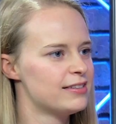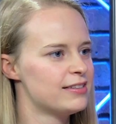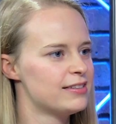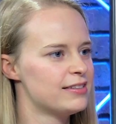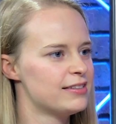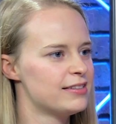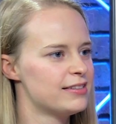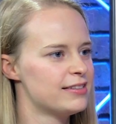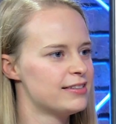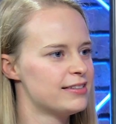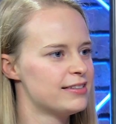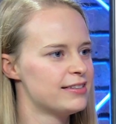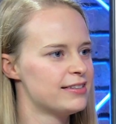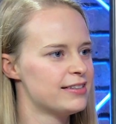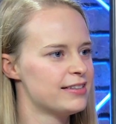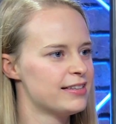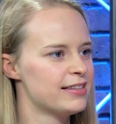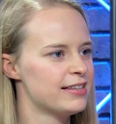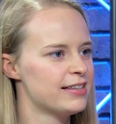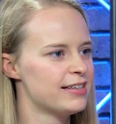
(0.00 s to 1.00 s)
what does that do
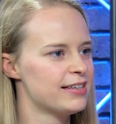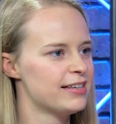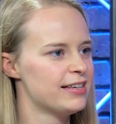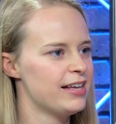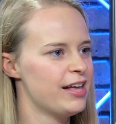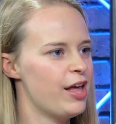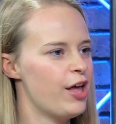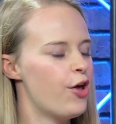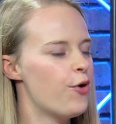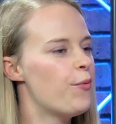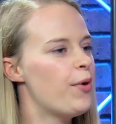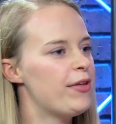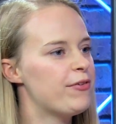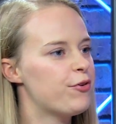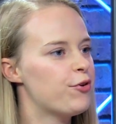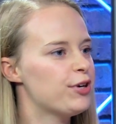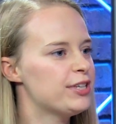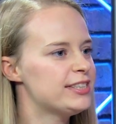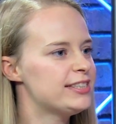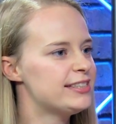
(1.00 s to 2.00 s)
for the girls? Well, of
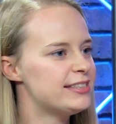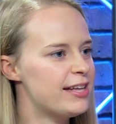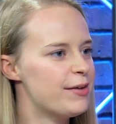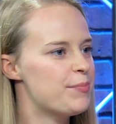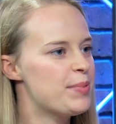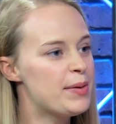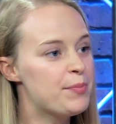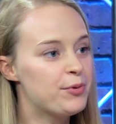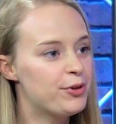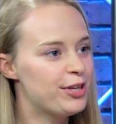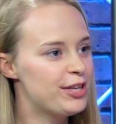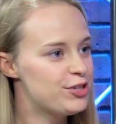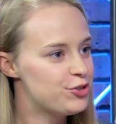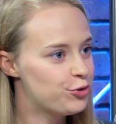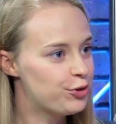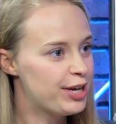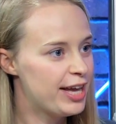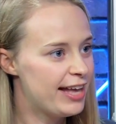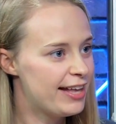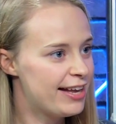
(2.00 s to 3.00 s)
course, people
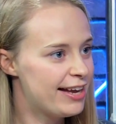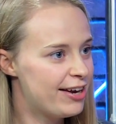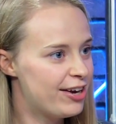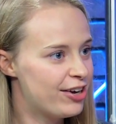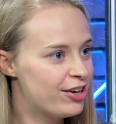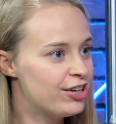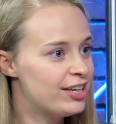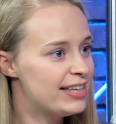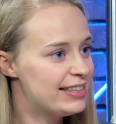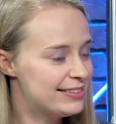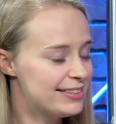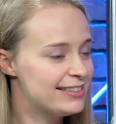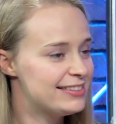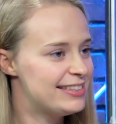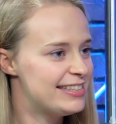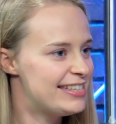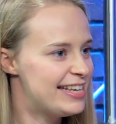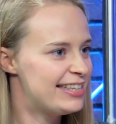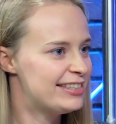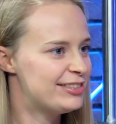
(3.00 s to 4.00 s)
enjoy getting our cookies because
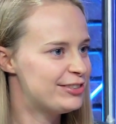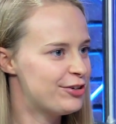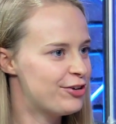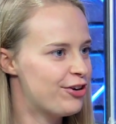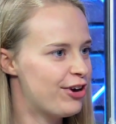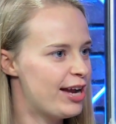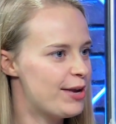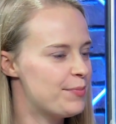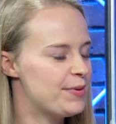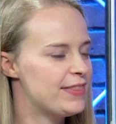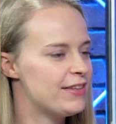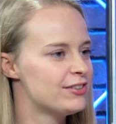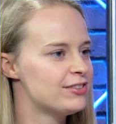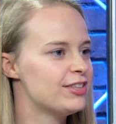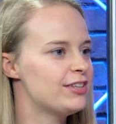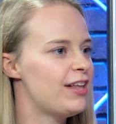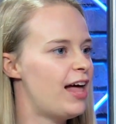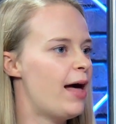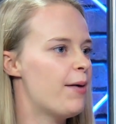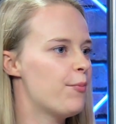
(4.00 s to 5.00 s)
they taste so great, but there's mm
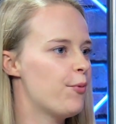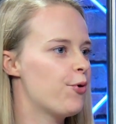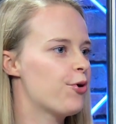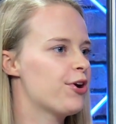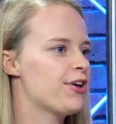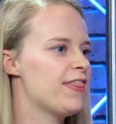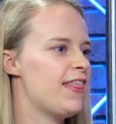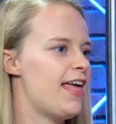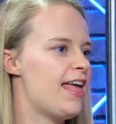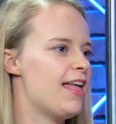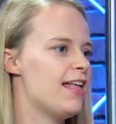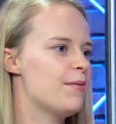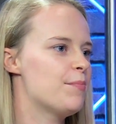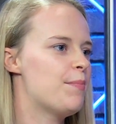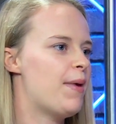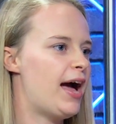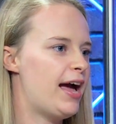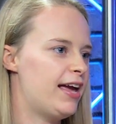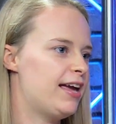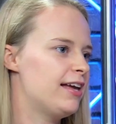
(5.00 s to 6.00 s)
-hmm. a mm-hmm. lot more than
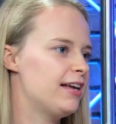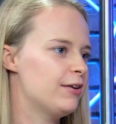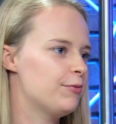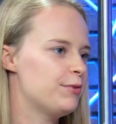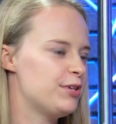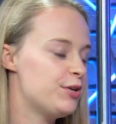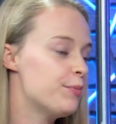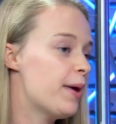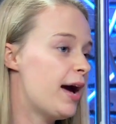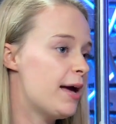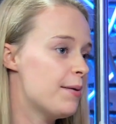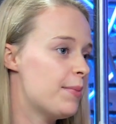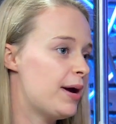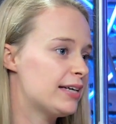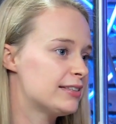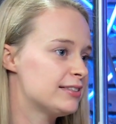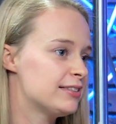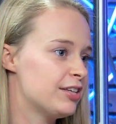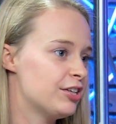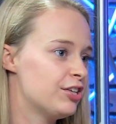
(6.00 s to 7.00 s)
buying when you buy a
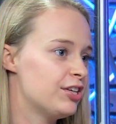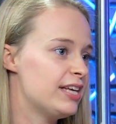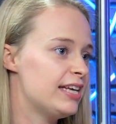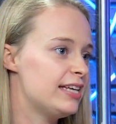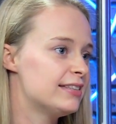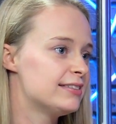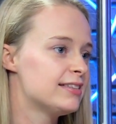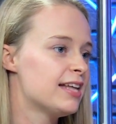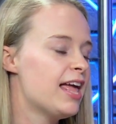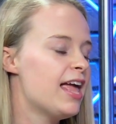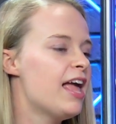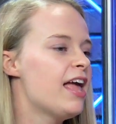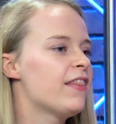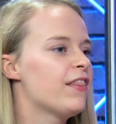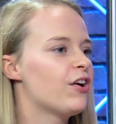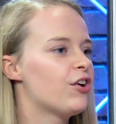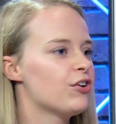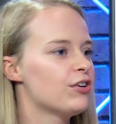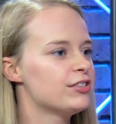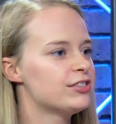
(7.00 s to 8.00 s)
box of cookies.
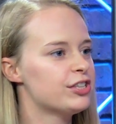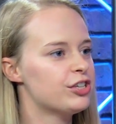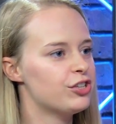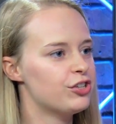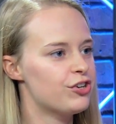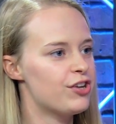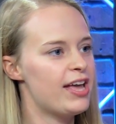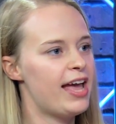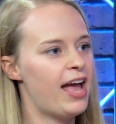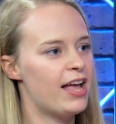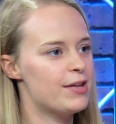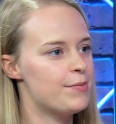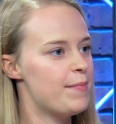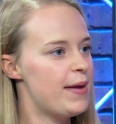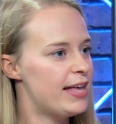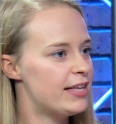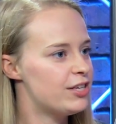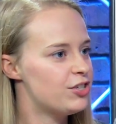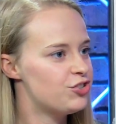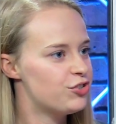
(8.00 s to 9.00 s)
The girls are learning how to
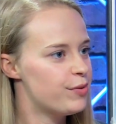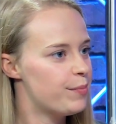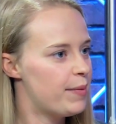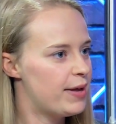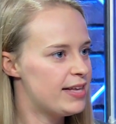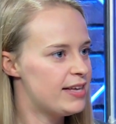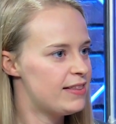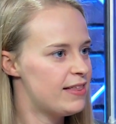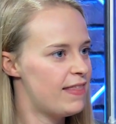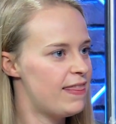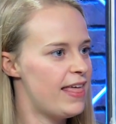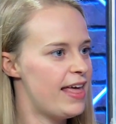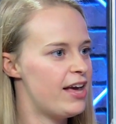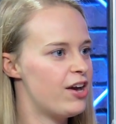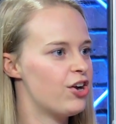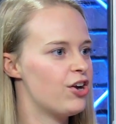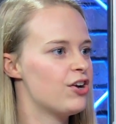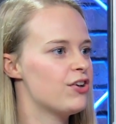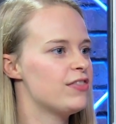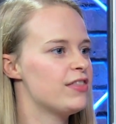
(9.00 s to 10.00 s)
manage the money that they
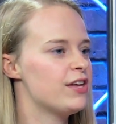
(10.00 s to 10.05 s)
earn.